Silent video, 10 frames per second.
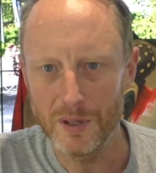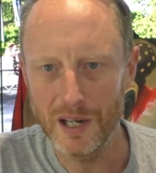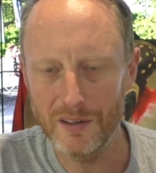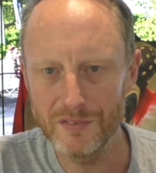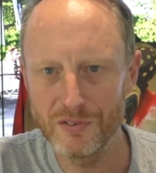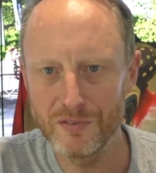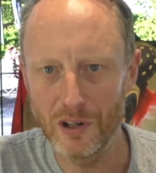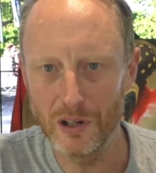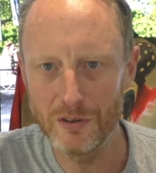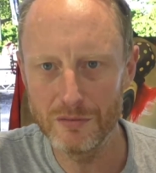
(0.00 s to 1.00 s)
We have to
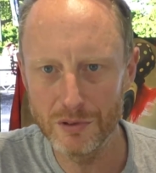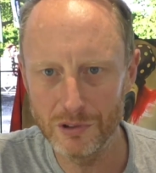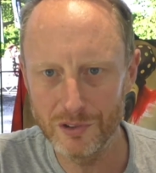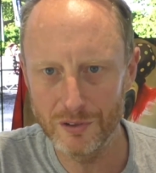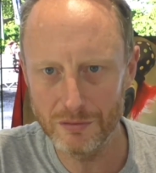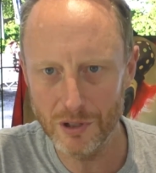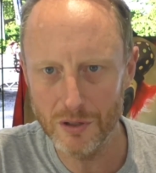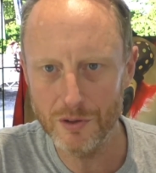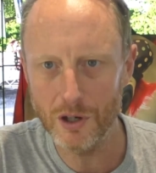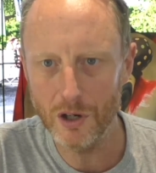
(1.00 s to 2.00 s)
follow the rules of the
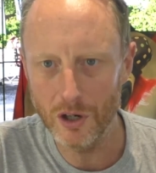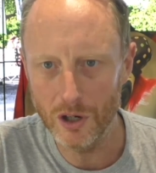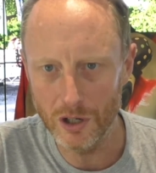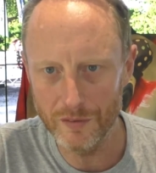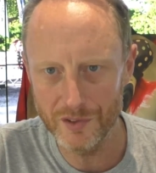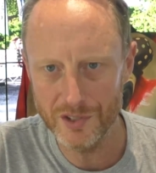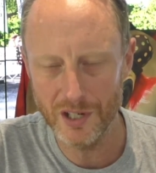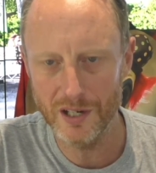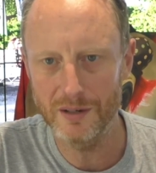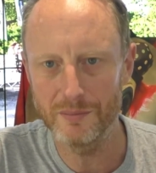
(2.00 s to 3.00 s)
road all of the
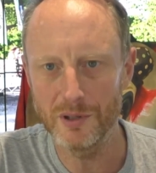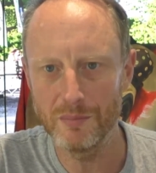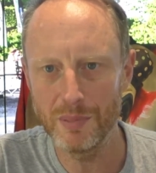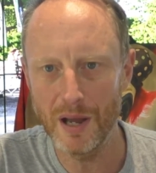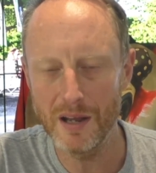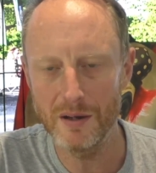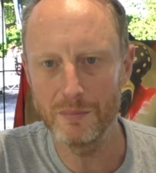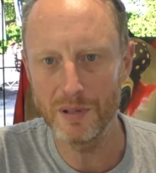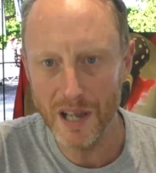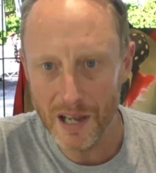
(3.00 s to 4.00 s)
time. We
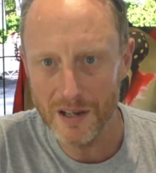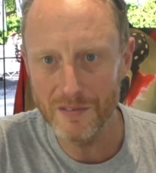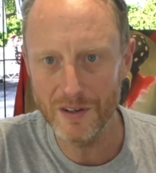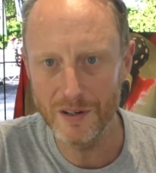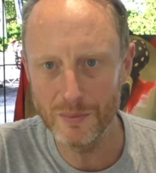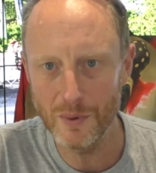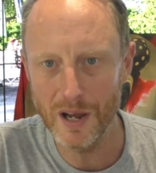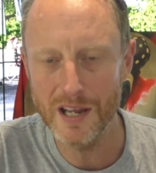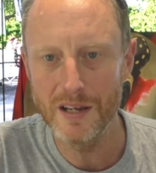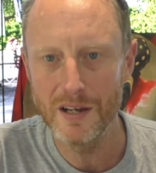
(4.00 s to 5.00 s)
behave in a
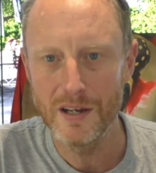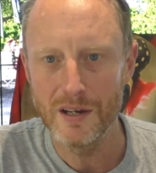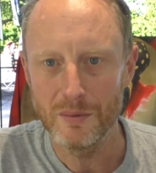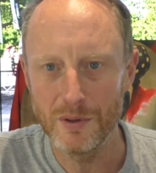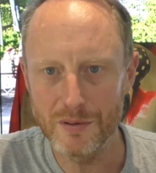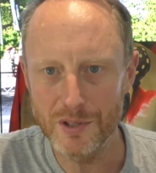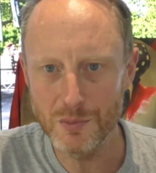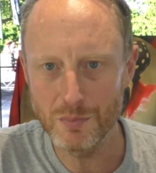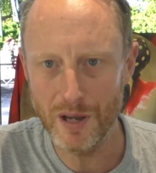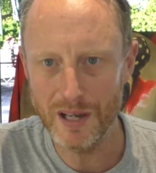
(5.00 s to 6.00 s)
way with
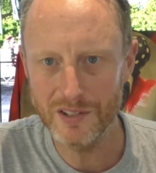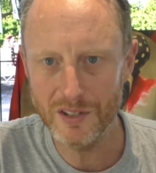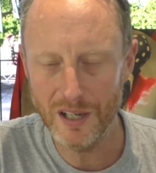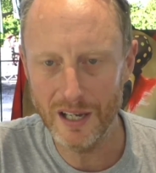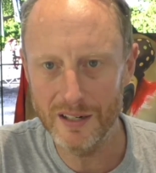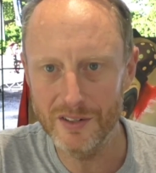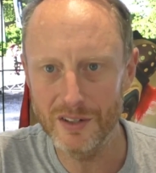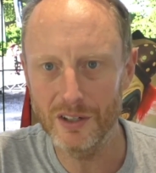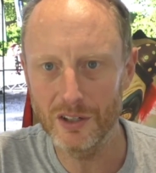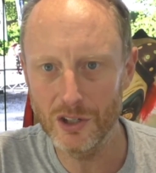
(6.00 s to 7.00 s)
respect and
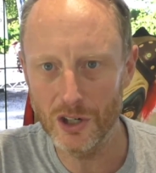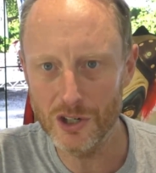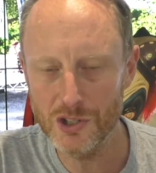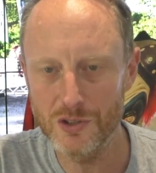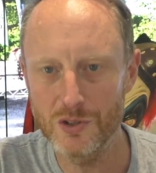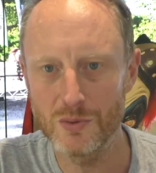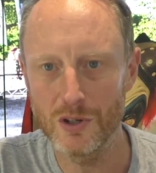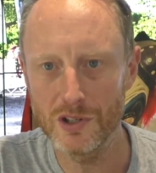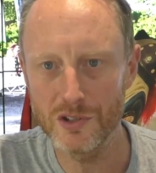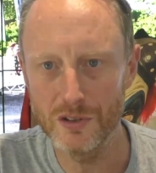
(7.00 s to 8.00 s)
caution
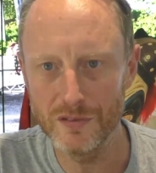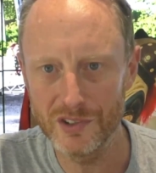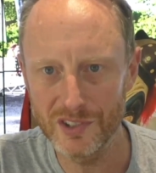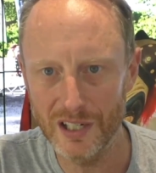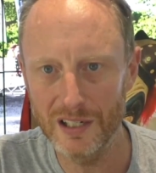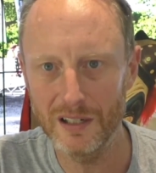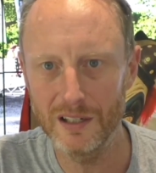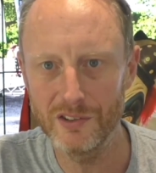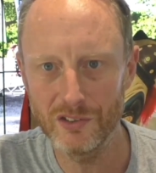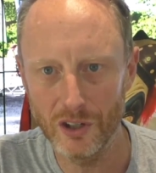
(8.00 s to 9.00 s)
towards other
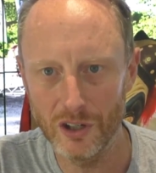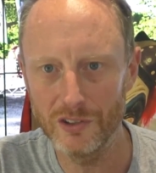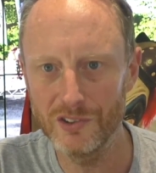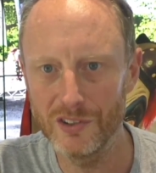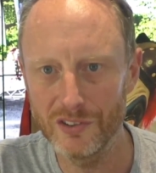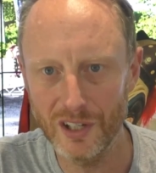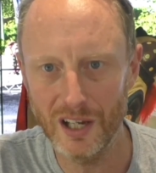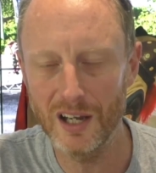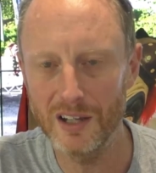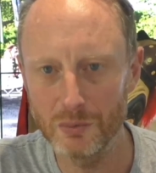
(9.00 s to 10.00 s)
cyclists, horses,
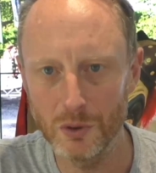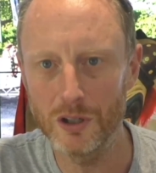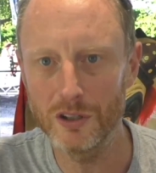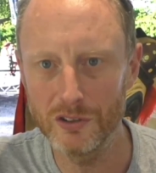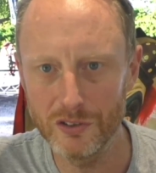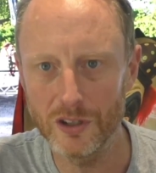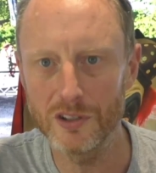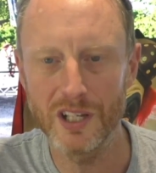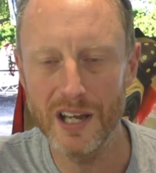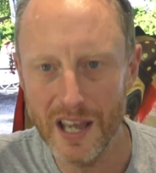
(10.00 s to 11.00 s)
cars, walkers,
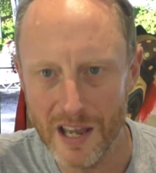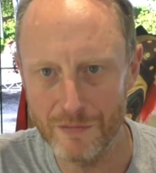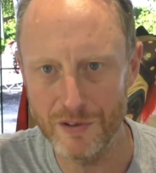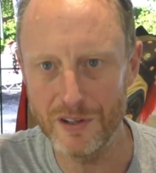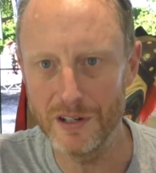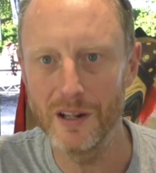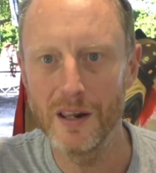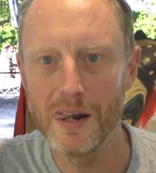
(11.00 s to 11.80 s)
dogs, everything.